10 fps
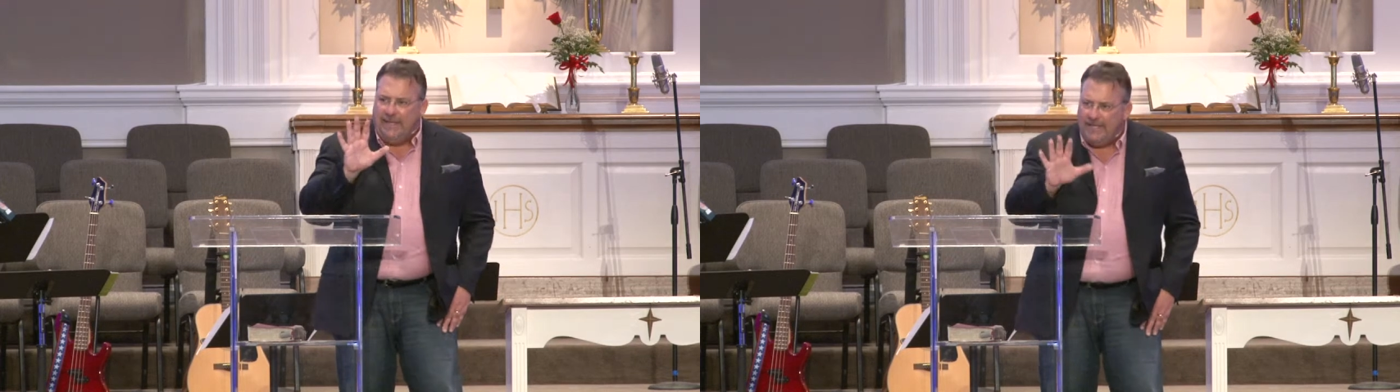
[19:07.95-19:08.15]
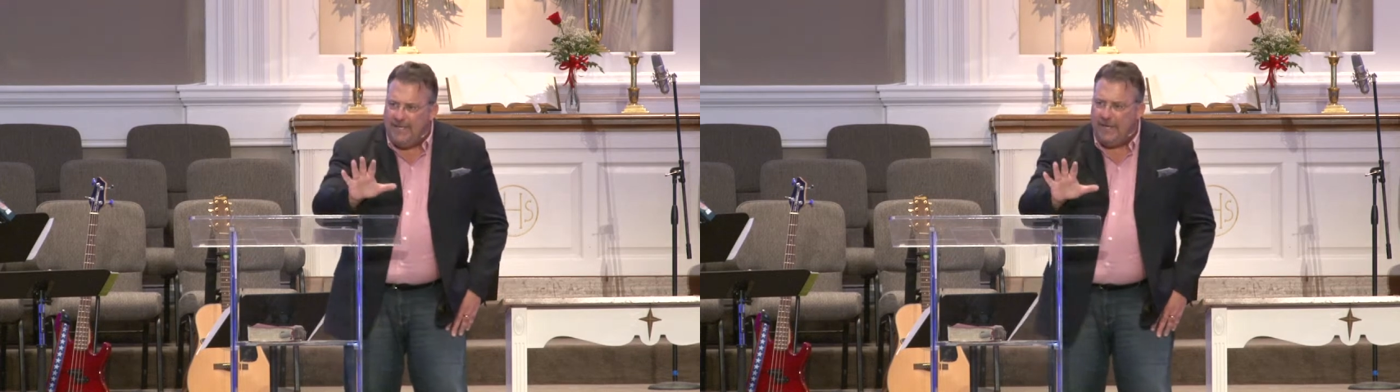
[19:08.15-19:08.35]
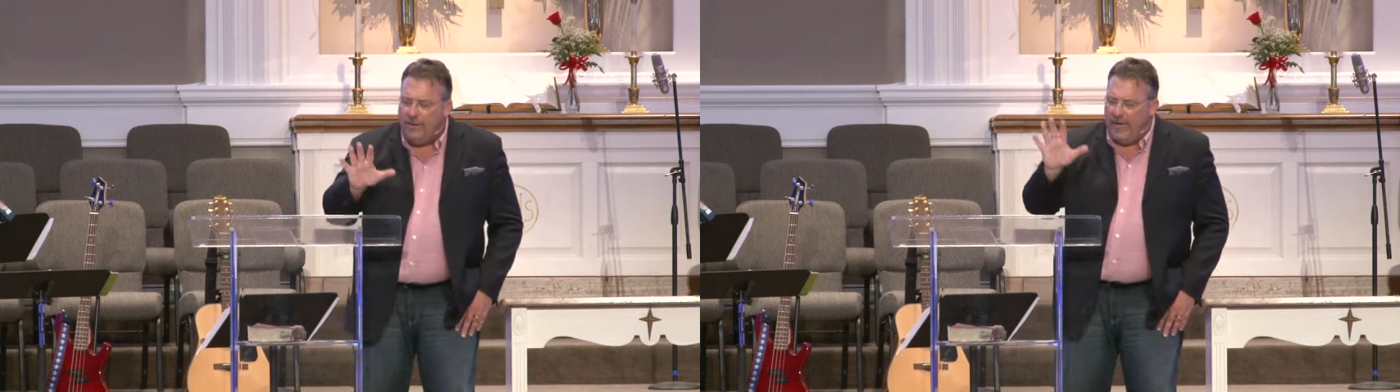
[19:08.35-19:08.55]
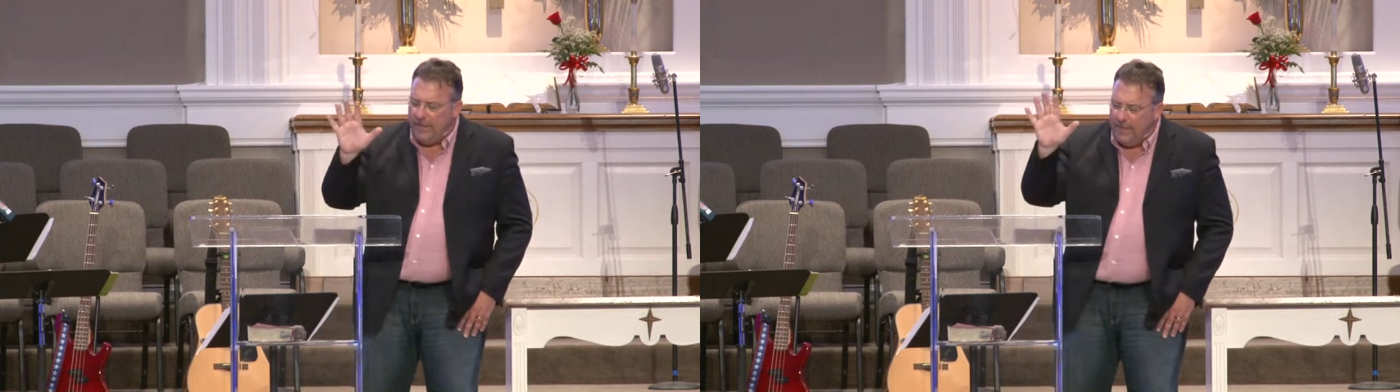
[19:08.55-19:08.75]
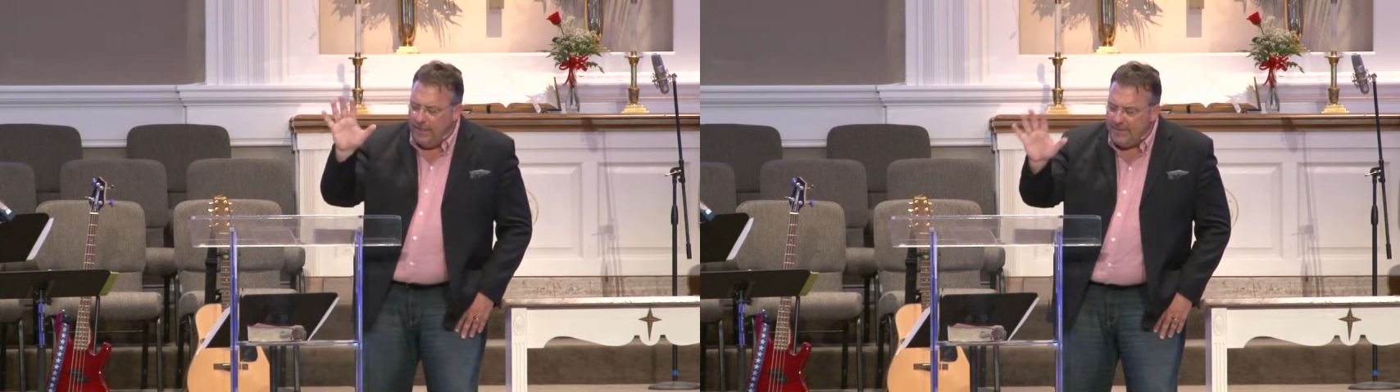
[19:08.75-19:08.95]
continued,
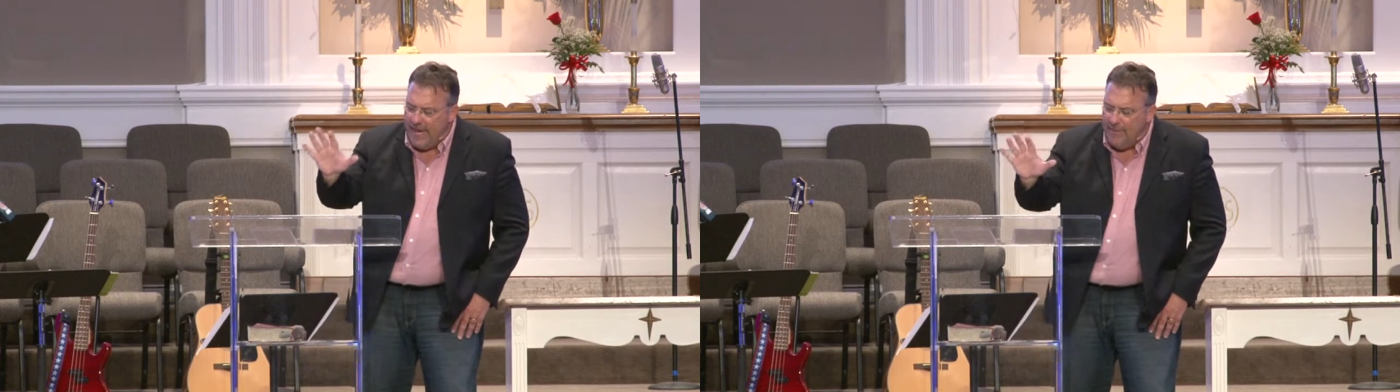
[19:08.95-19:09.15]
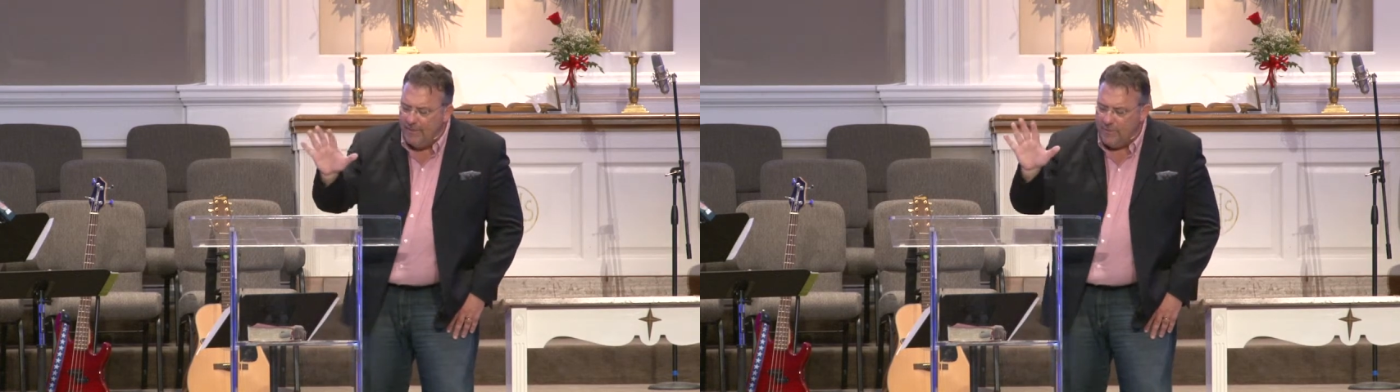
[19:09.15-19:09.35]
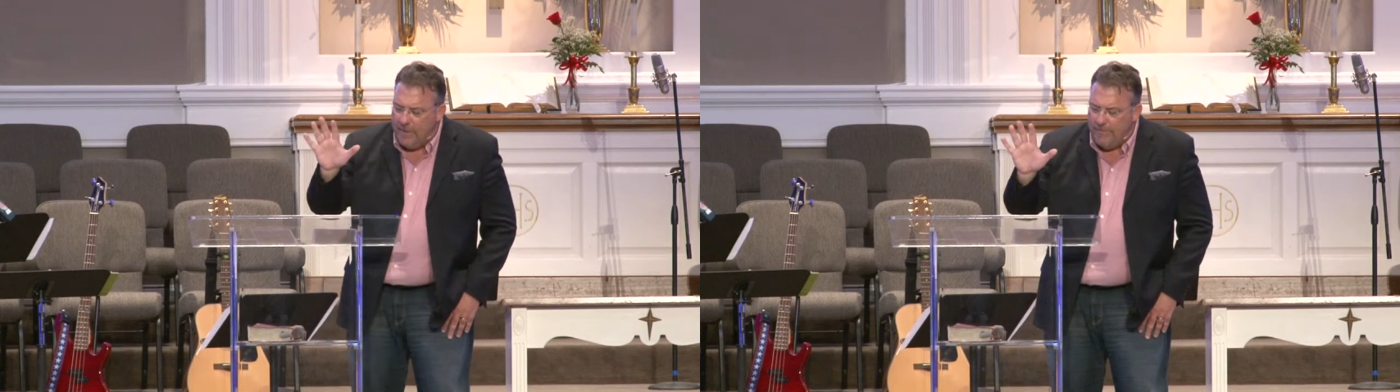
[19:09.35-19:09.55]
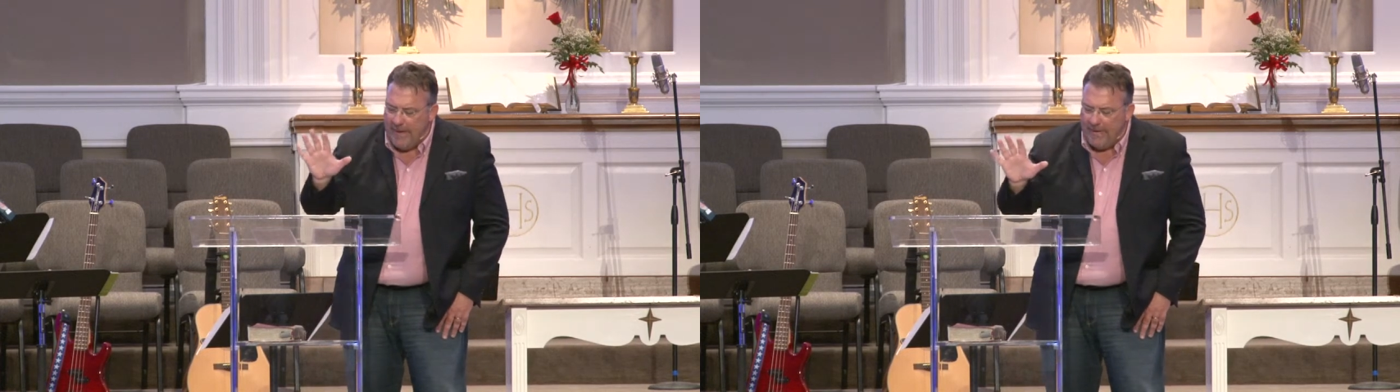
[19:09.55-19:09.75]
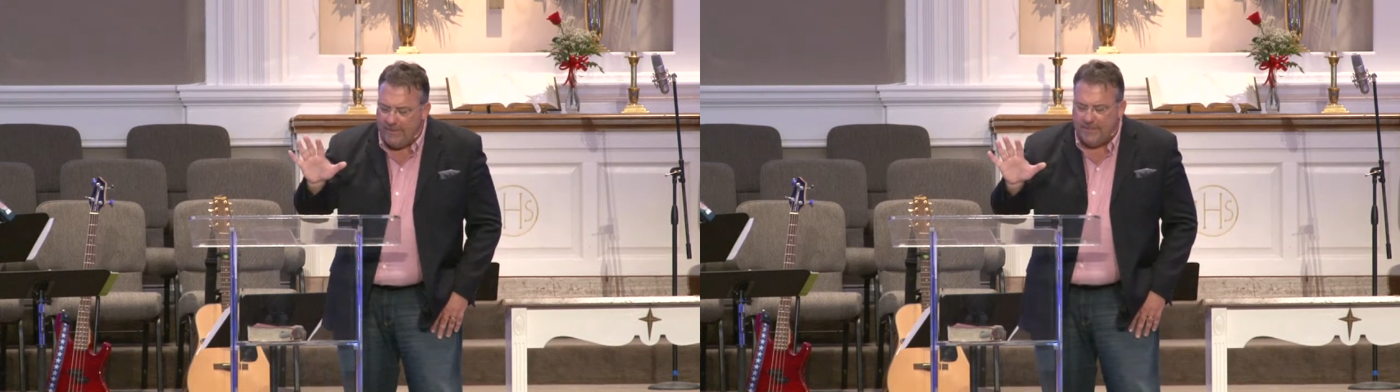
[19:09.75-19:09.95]
and the disciples went
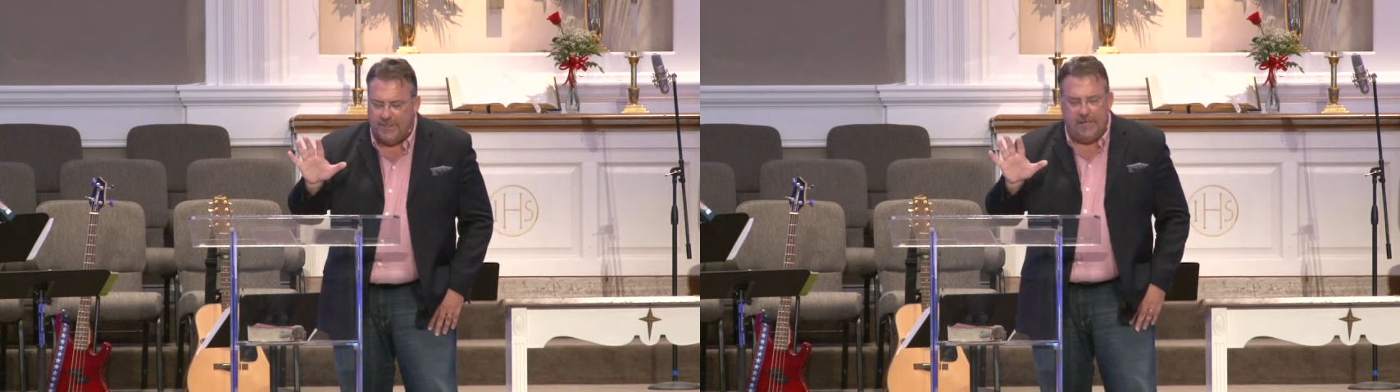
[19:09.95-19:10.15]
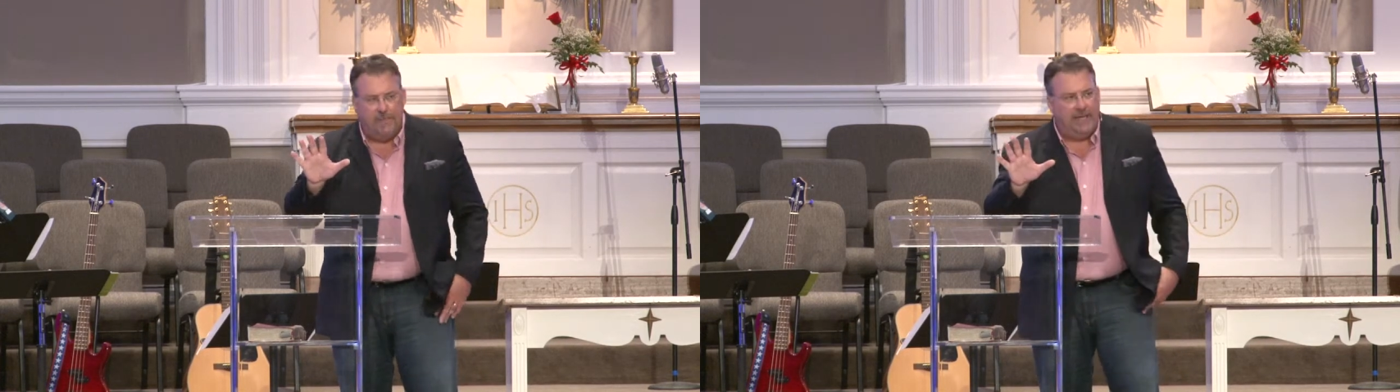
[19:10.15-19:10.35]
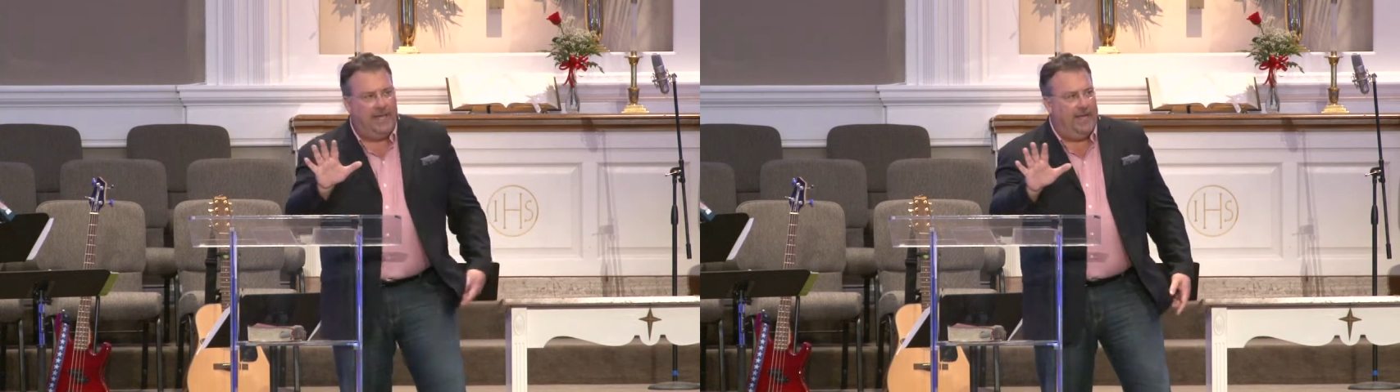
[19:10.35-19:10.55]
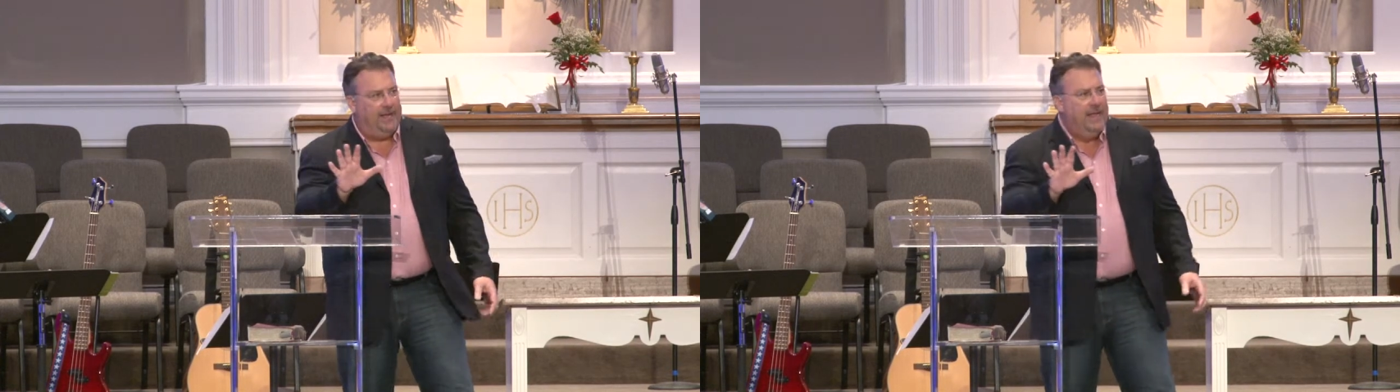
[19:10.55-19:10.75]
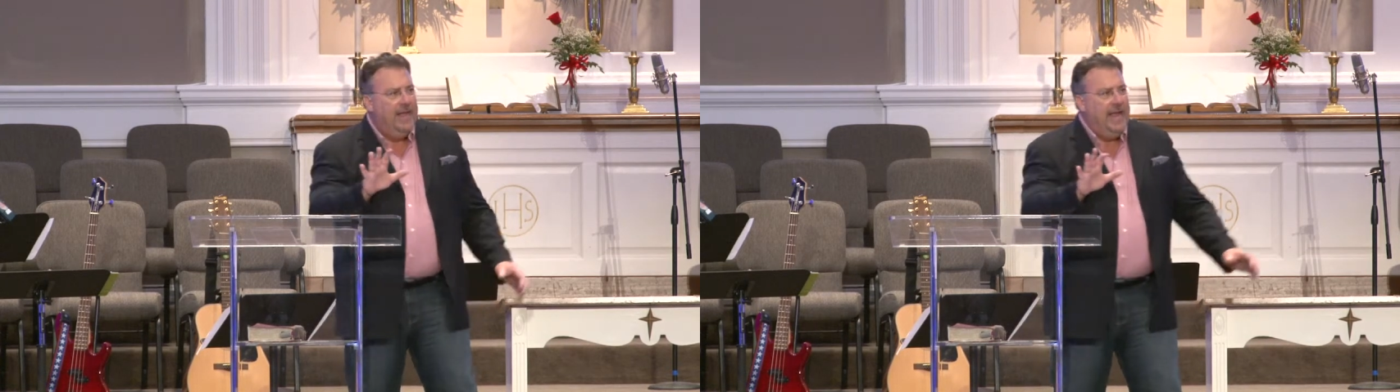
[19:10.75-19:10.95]
back to sleep again.